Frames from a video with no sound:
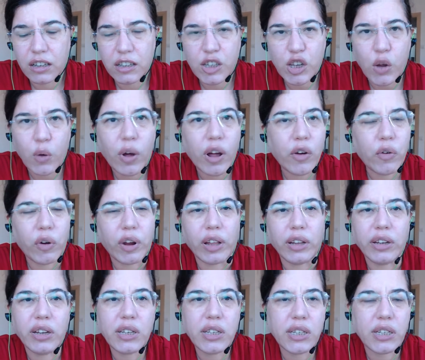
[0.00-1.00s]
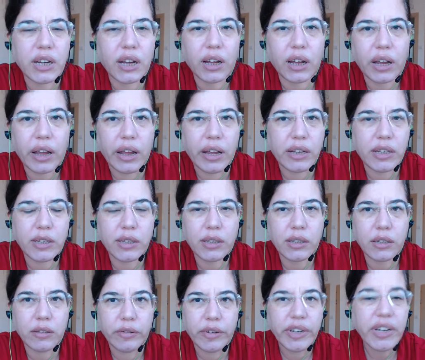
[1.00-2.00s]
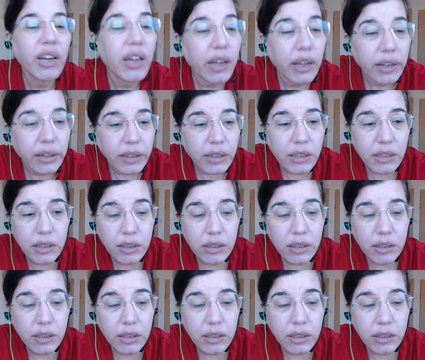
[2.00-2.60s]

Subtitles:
so unrealistic. It's ridiculous.